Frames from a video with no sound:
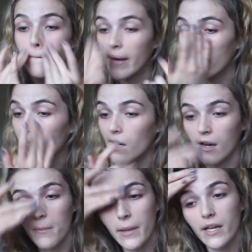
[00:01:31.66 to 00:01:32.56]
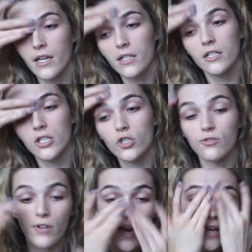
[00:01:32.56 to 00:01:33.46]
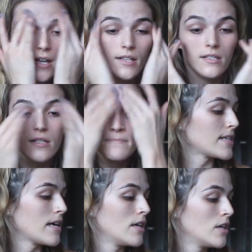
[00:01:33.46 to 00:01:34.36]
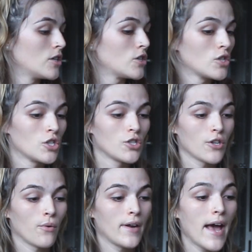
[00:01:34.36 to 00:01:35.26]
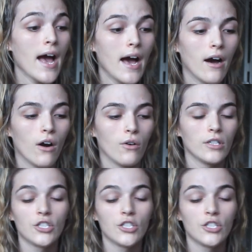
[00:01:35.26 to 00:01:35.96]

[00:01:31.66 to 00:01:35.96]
pick it up and try it. So now,